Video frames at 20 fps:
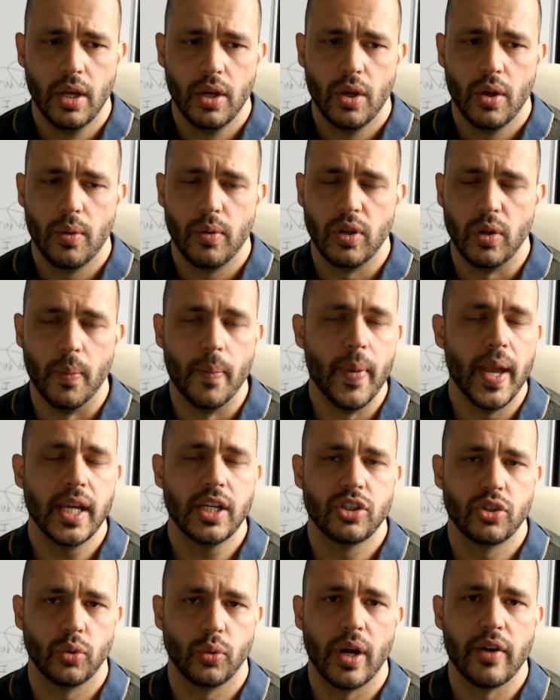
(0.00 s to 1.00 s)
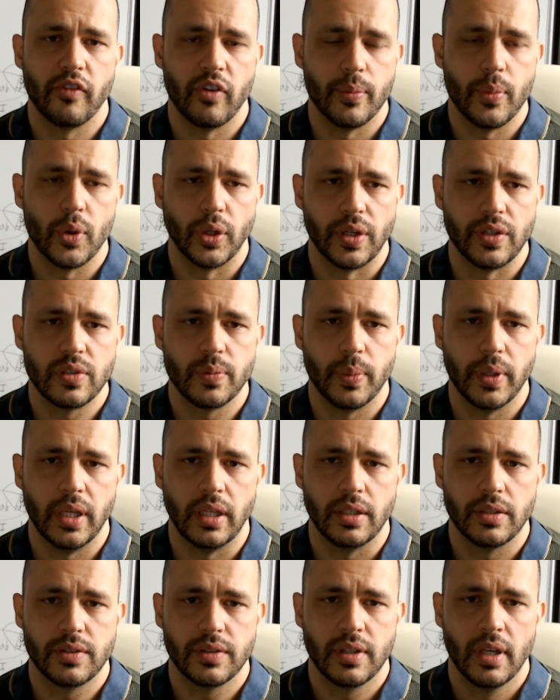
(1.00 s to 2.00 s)
You make sure everybody
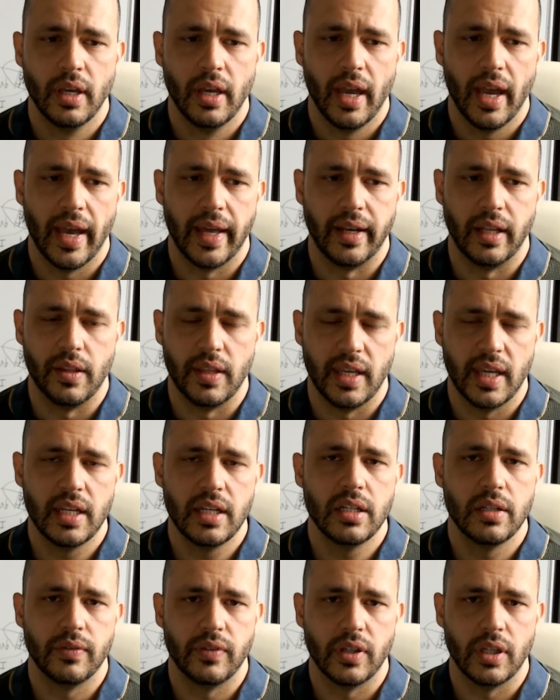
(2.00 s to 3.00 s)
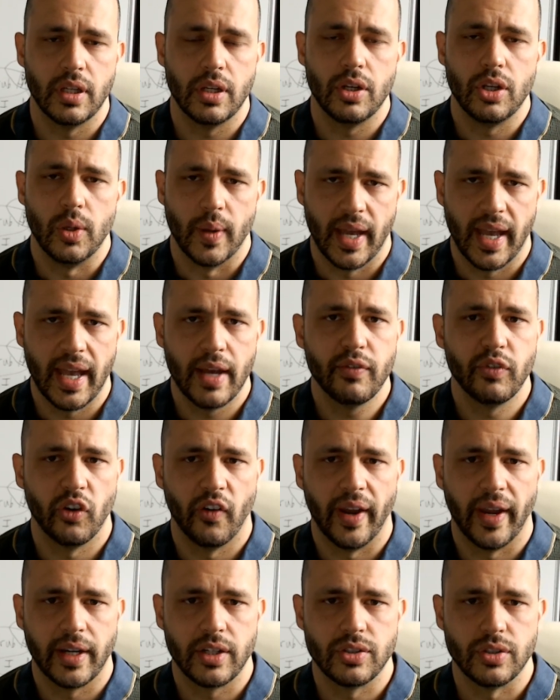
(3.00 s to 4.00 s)
speaks. And at the end of it, you have your
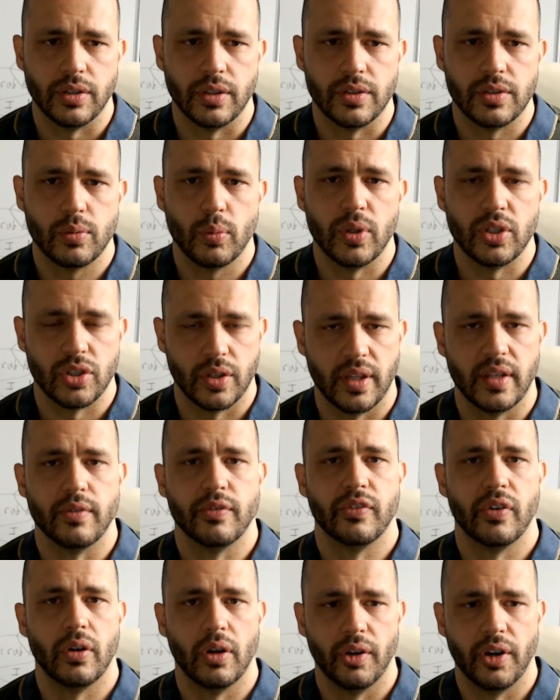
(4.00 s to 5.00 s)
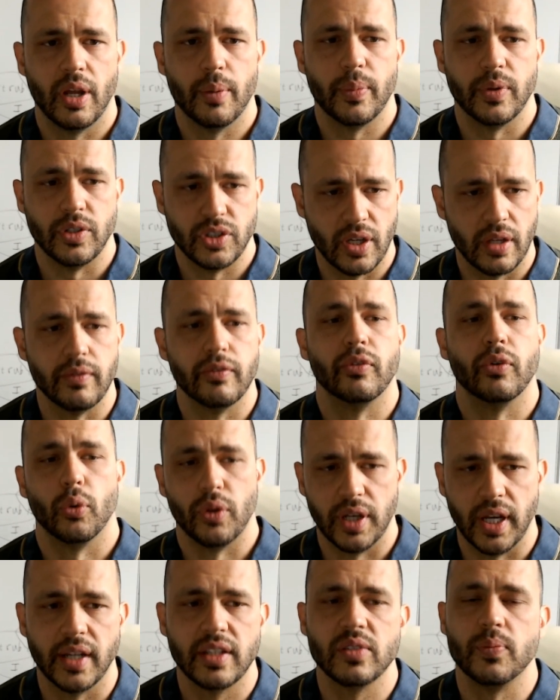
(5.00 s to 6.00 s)
actions, which are then followed up and done for the
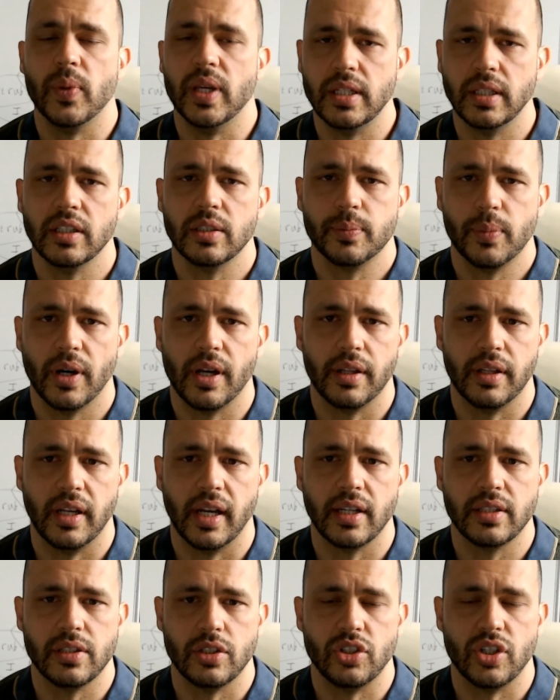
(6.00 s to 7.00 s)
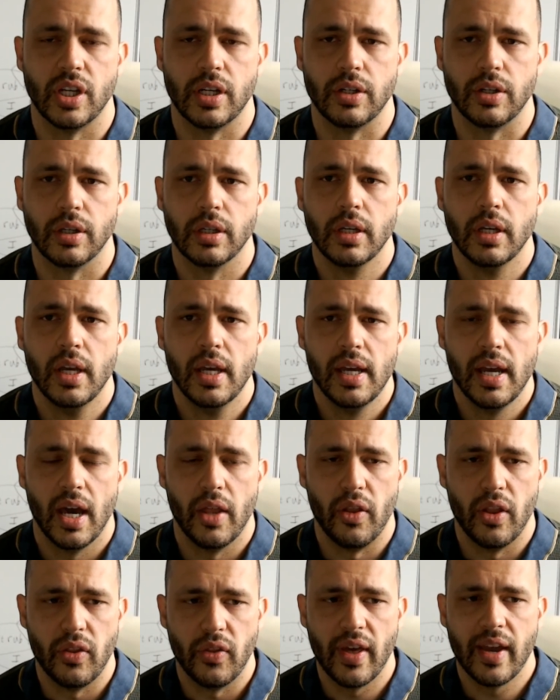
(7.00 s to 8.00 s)
next meeting as part of the next agenda. And
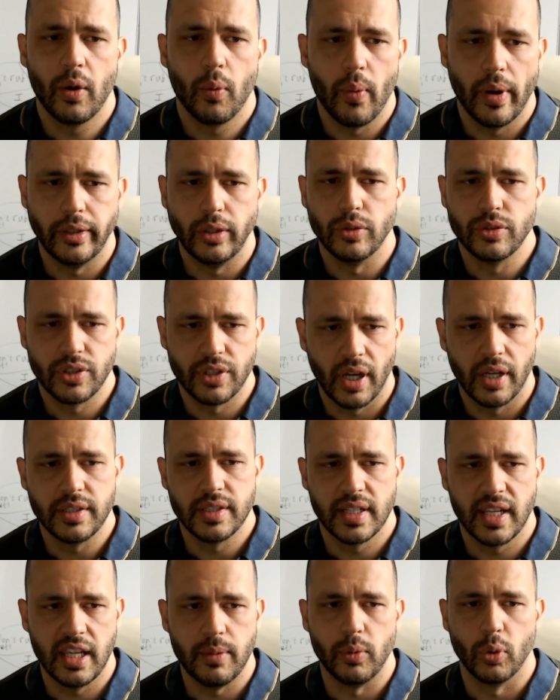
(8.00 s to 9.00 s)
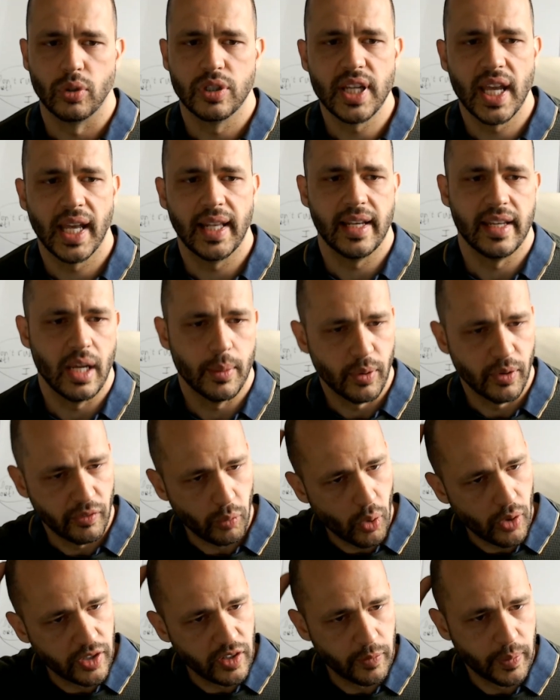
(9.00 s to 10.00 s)
then that way you start to keep your tally up of
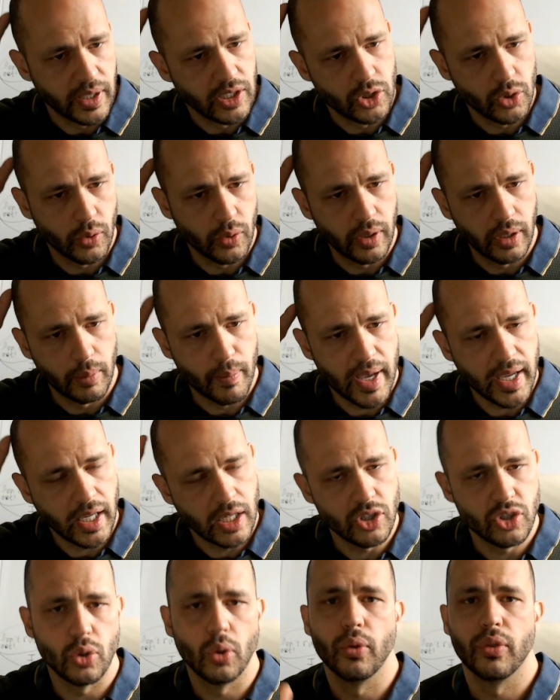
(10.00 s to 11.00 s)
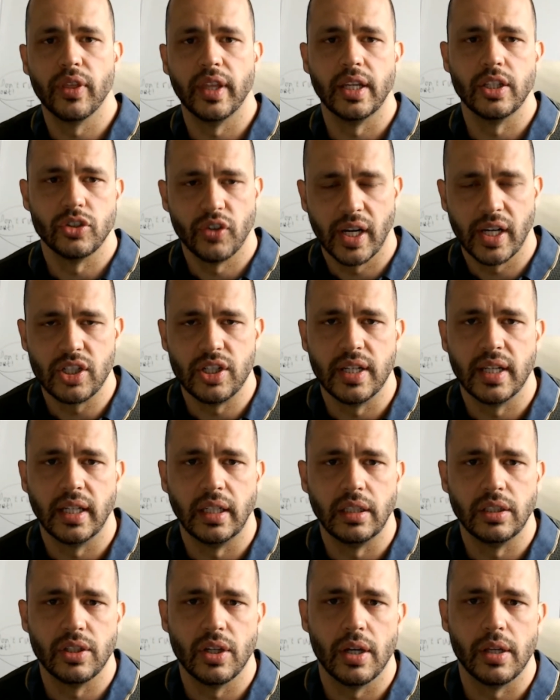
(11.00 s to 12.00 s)
what you've been doing, making sure things are actually getting
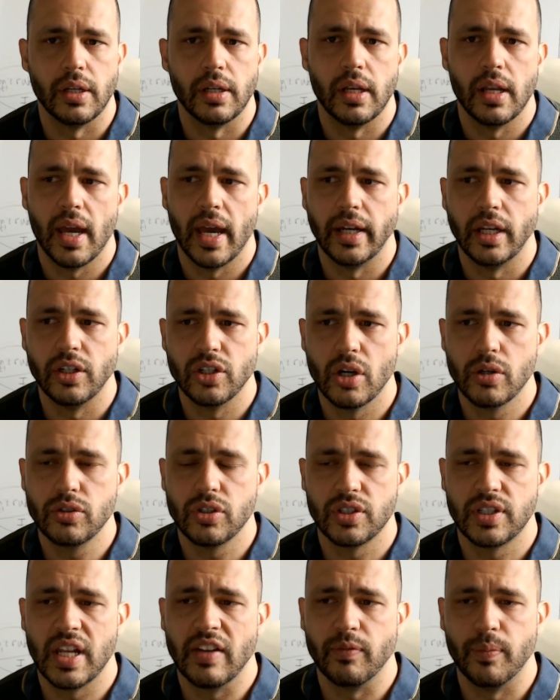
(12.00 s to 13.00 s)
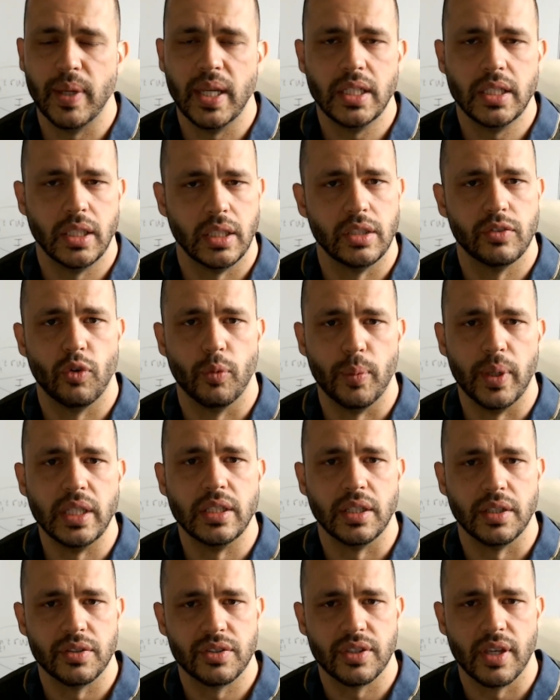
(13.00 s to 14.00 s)
done. And you don't just have meetings for
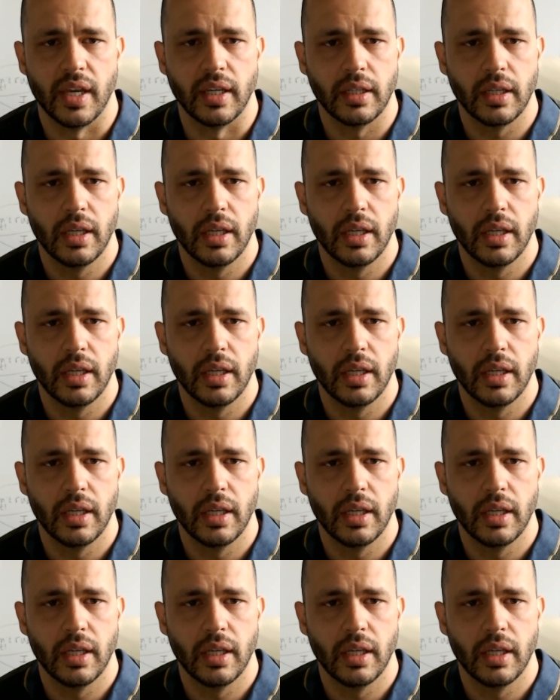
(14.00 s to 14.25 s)
meeting's sake.